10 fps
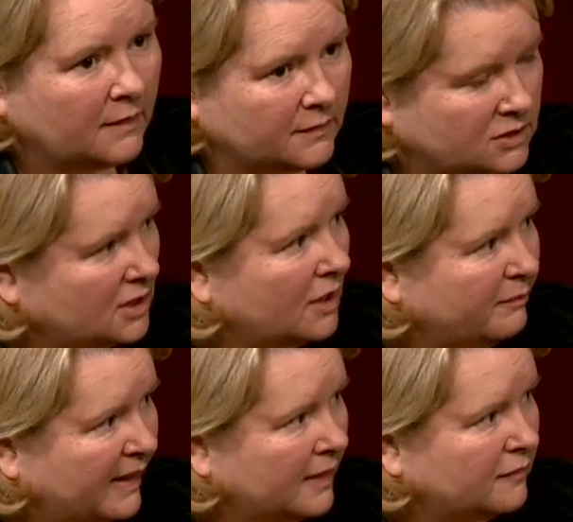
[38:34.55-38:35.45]
the shy
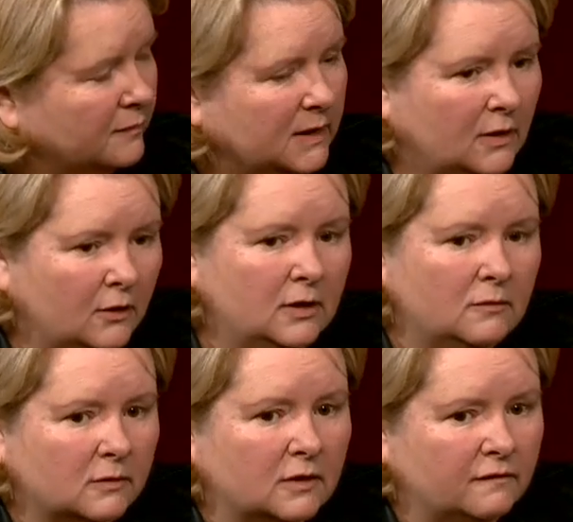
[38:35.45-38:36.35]
part of me only
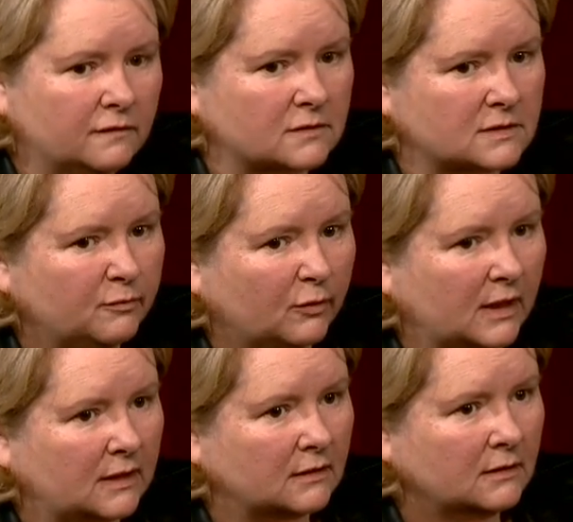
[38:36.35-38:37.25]
really feels
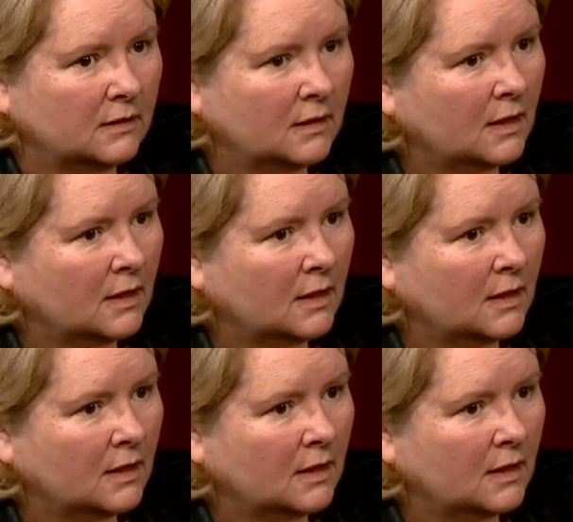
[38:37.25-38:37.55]
liberated.